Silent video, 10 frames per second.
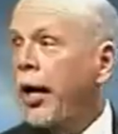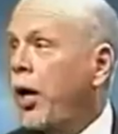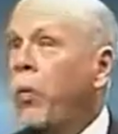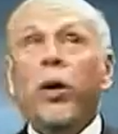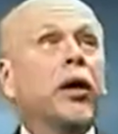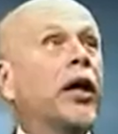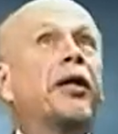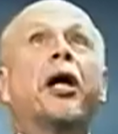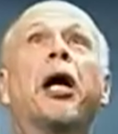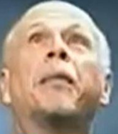We look at
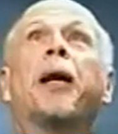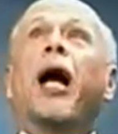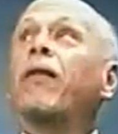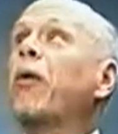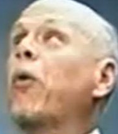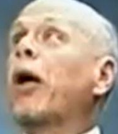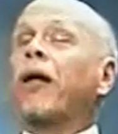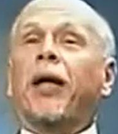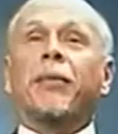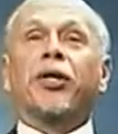them, and every one
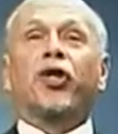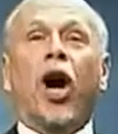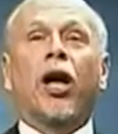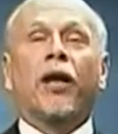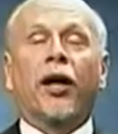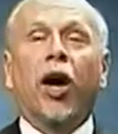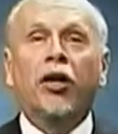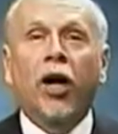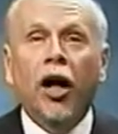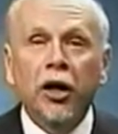of them is taller than our
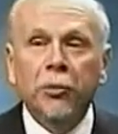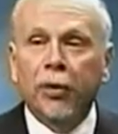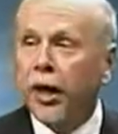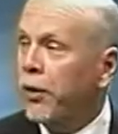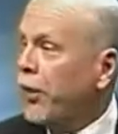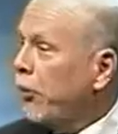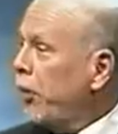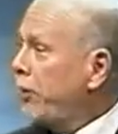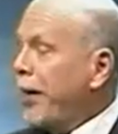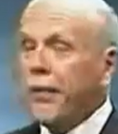tallest player. We thought,
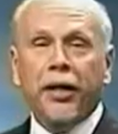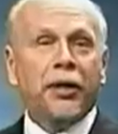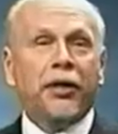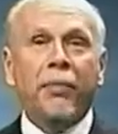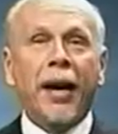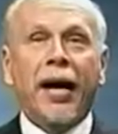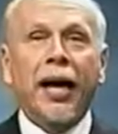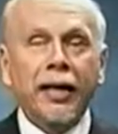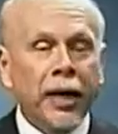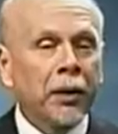well, maybe this is a bad
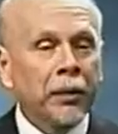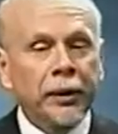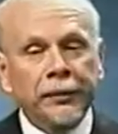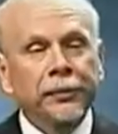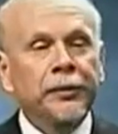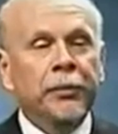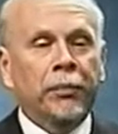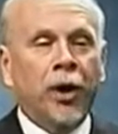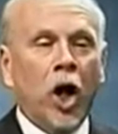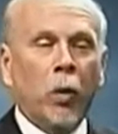idea.
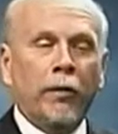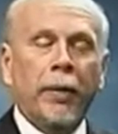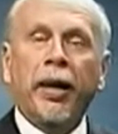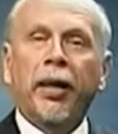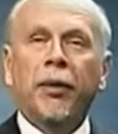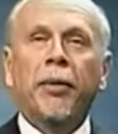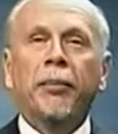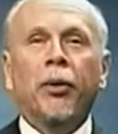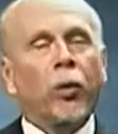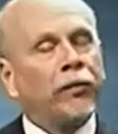No, we've made a
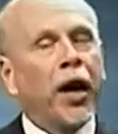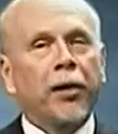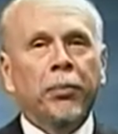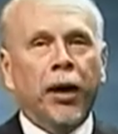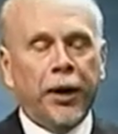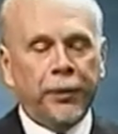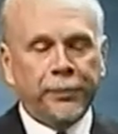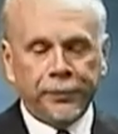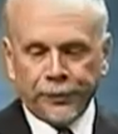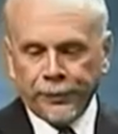commitment. We've got to play.
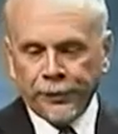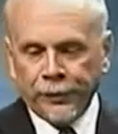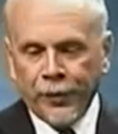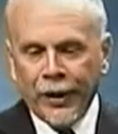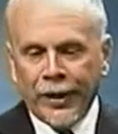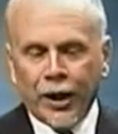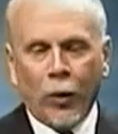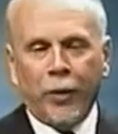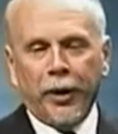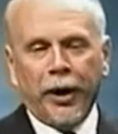So
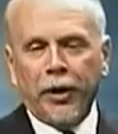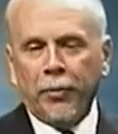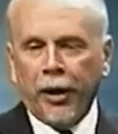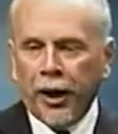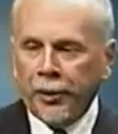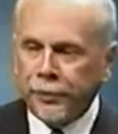we begin to play.